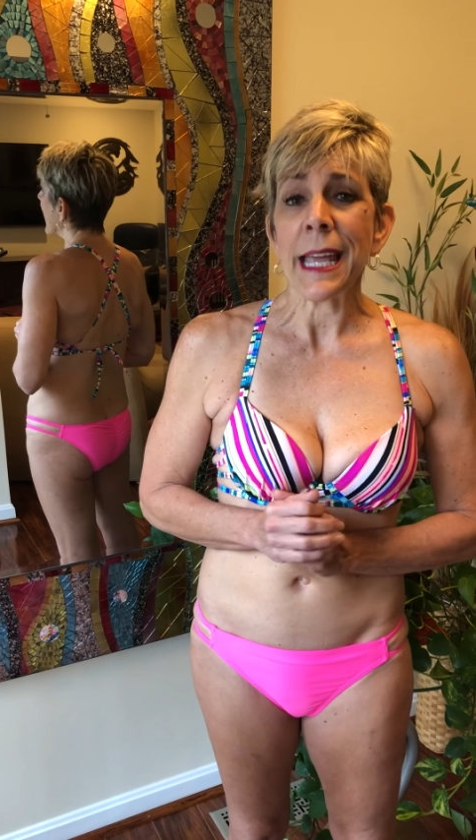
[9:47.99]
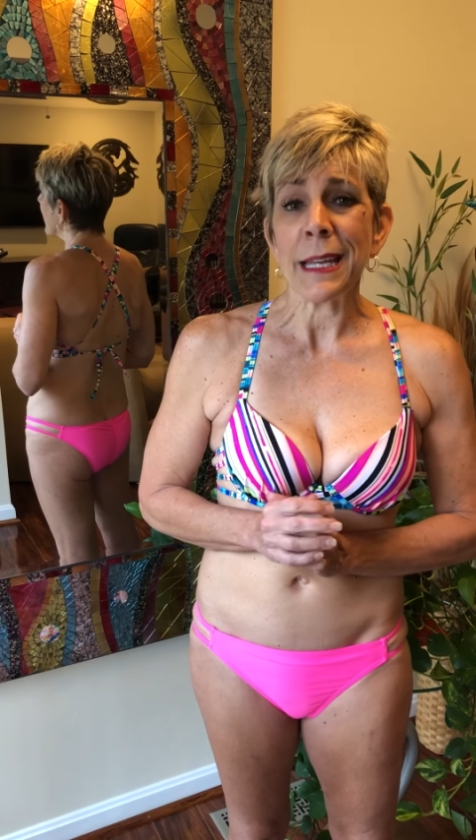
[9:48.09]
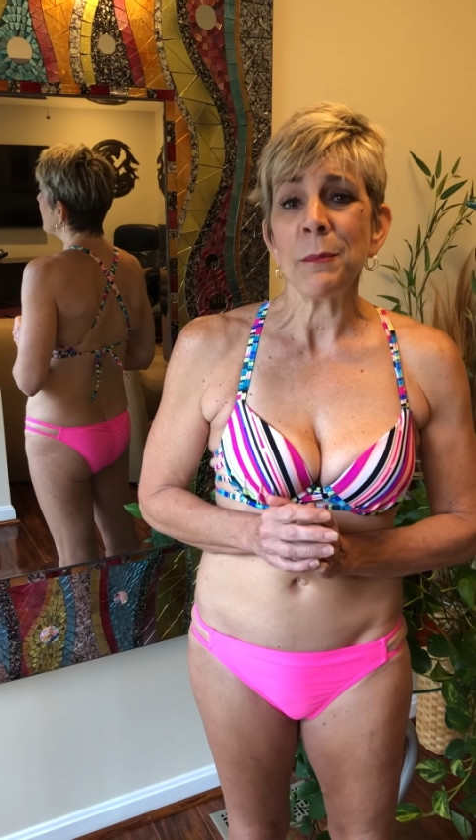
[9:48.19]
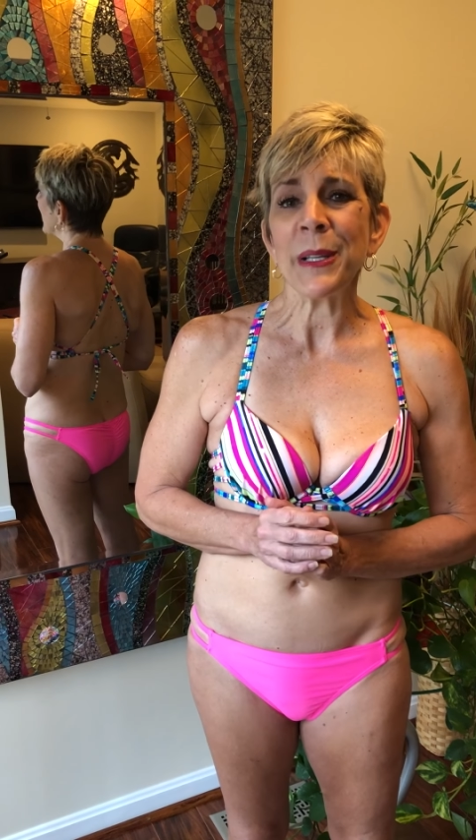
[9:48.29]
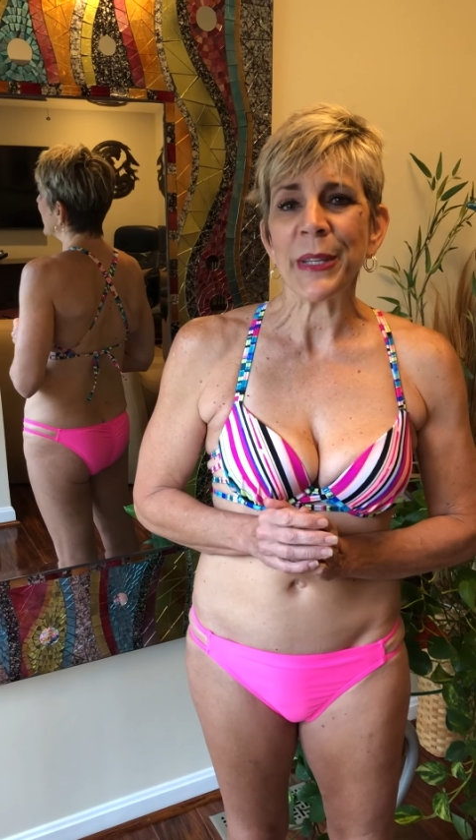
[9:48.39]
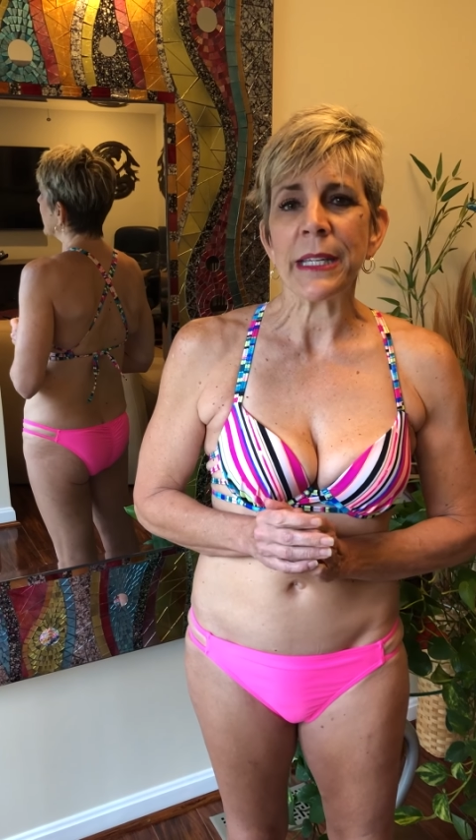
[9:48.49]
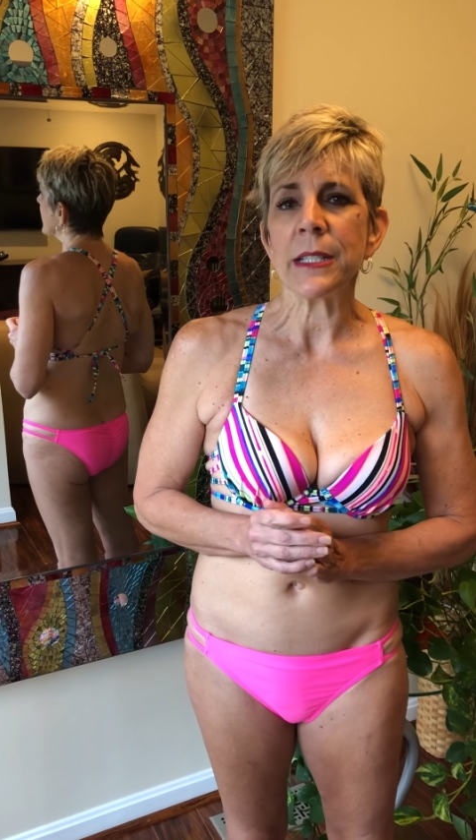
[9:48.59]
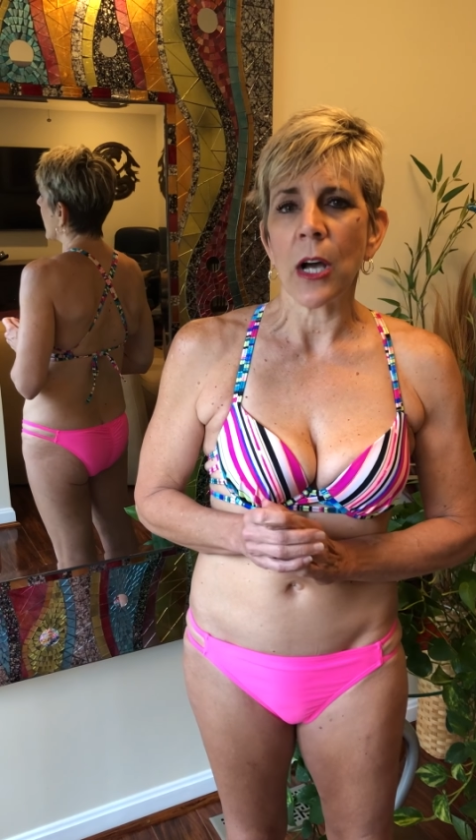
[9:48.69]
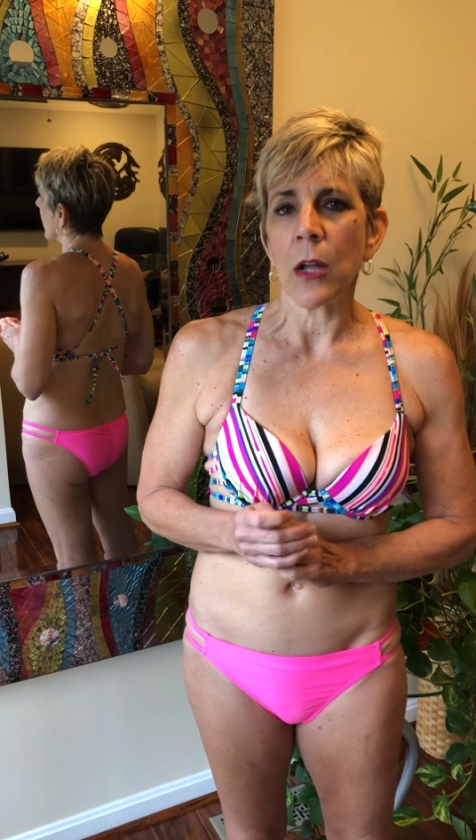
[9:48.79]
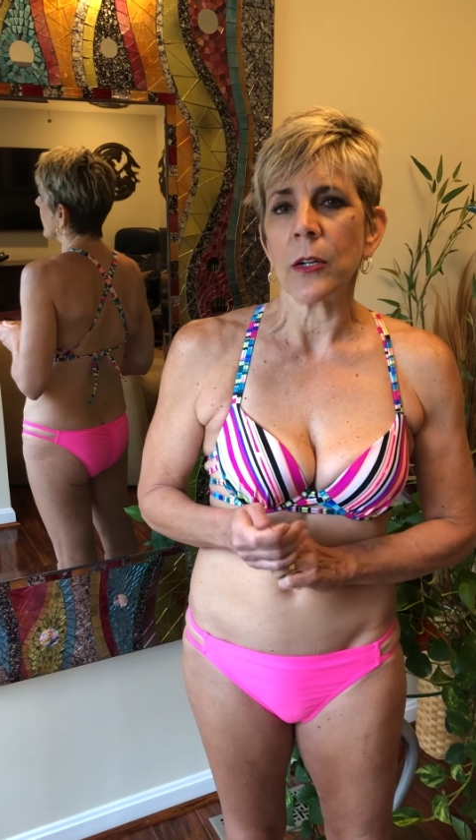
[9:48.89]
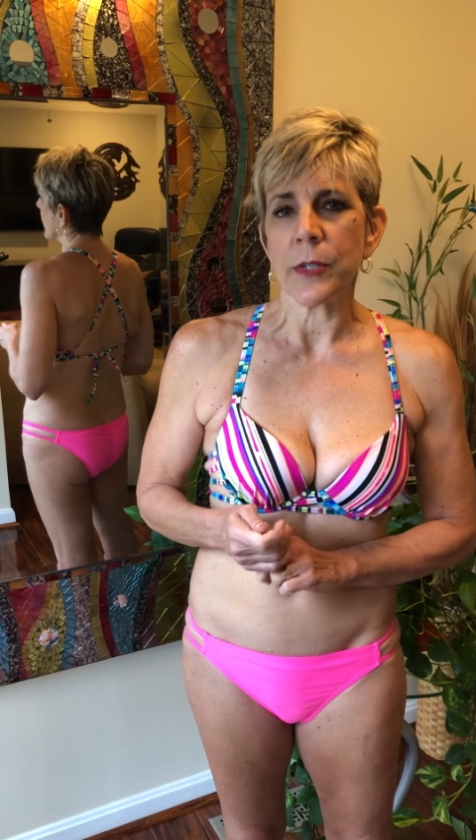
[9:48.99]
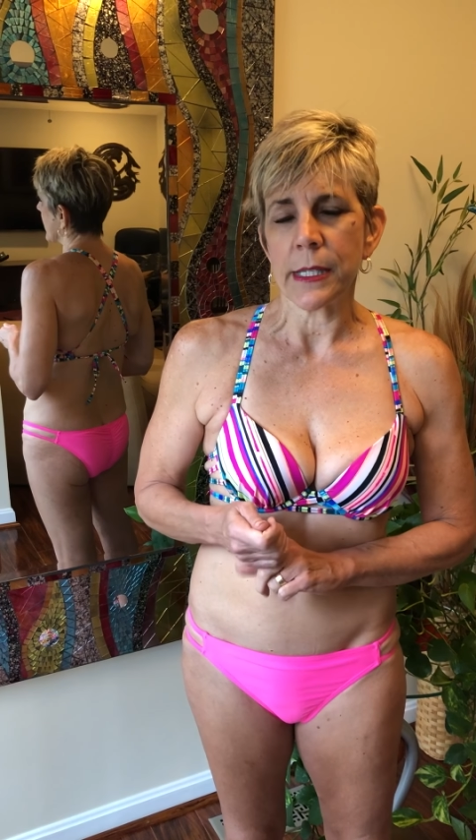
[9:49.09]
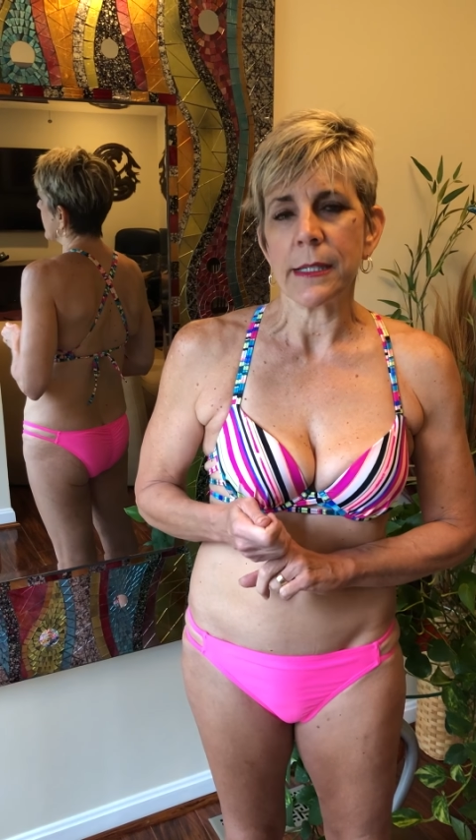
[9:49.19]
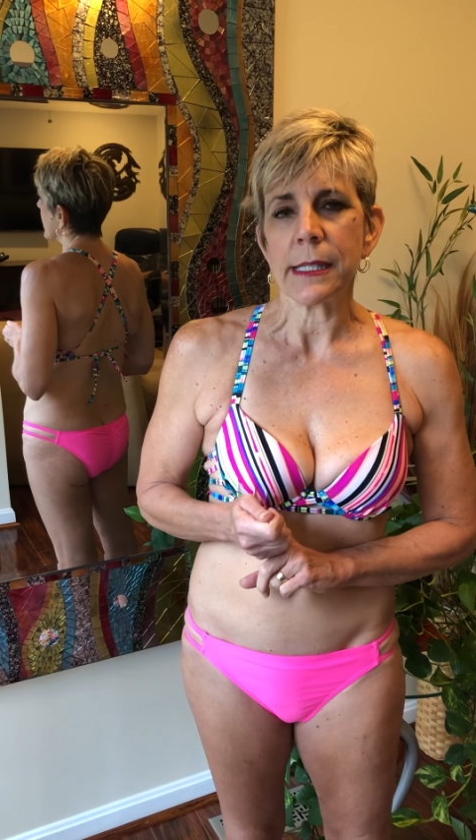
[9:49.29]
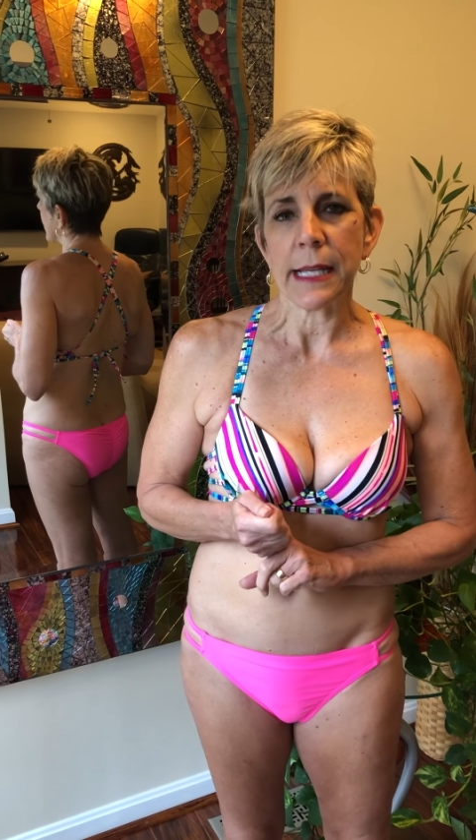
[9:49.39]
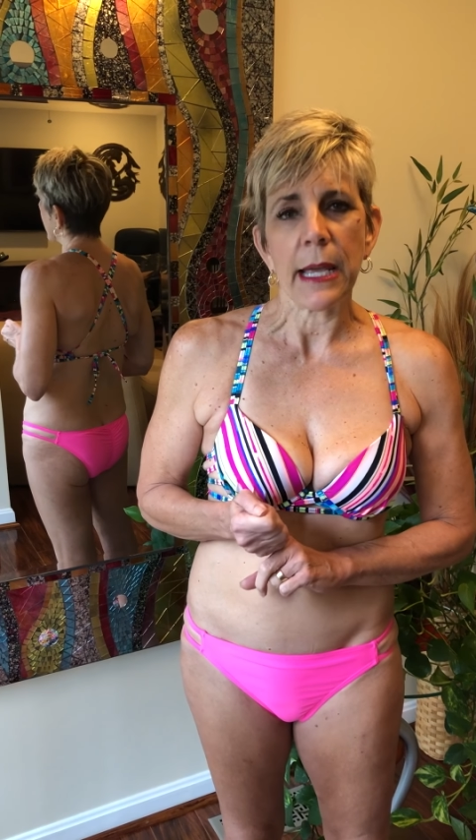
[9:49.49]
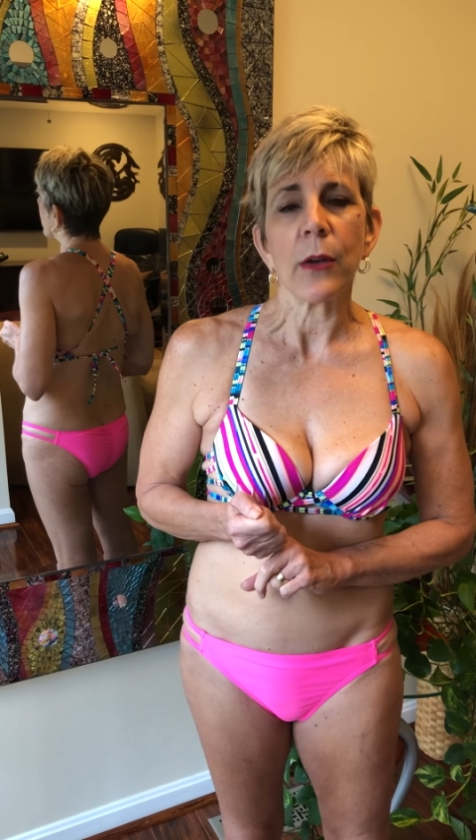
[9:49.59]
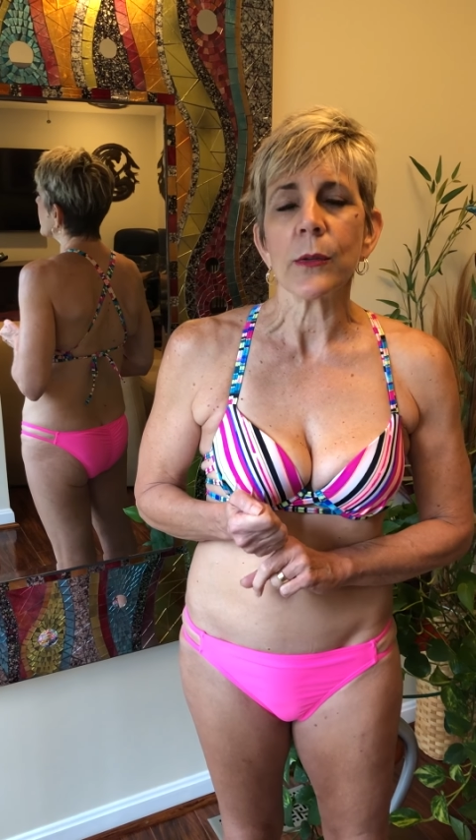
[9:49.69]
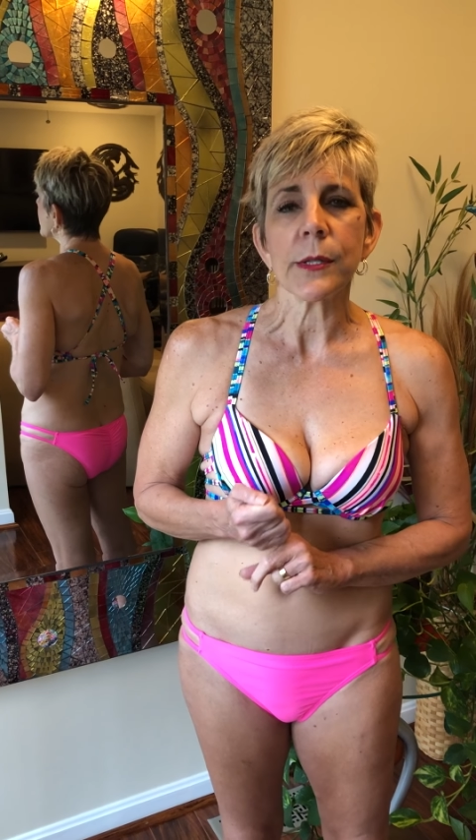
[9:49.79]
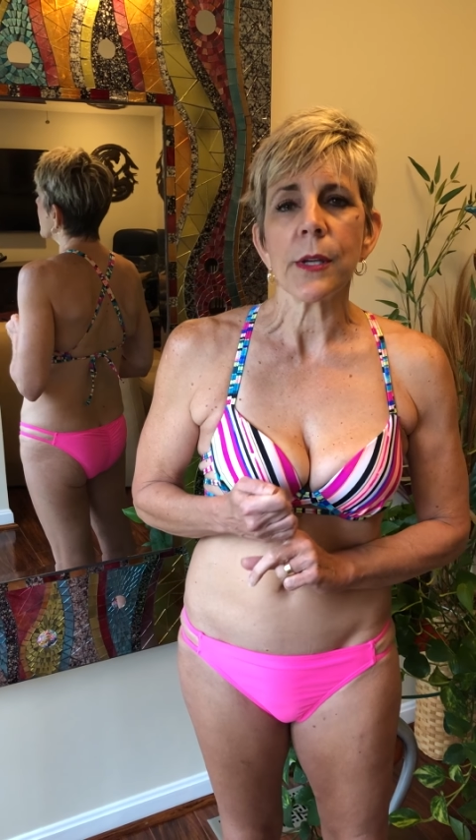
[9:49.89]
$10 million in
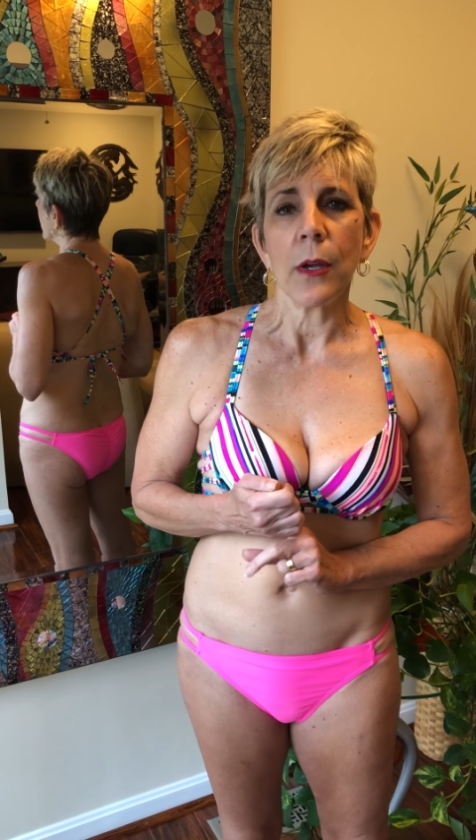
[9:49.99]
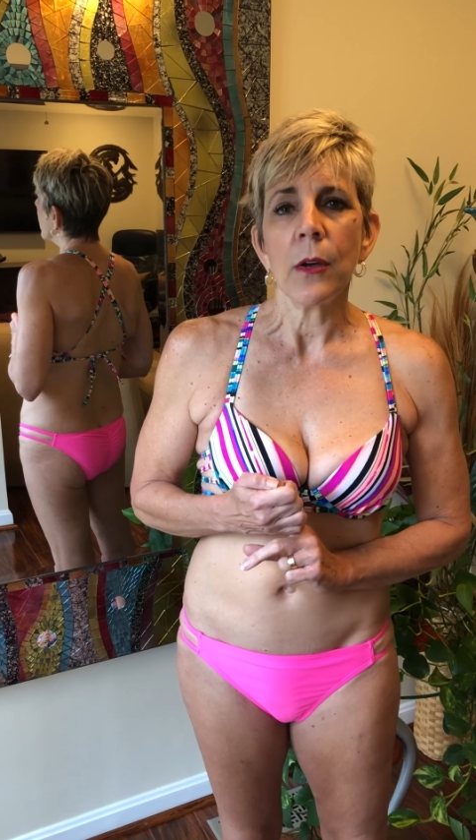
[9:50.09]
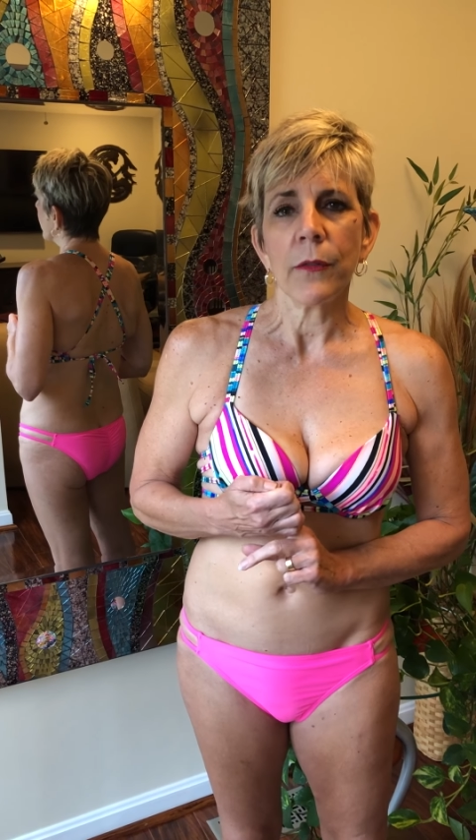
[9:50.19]
sales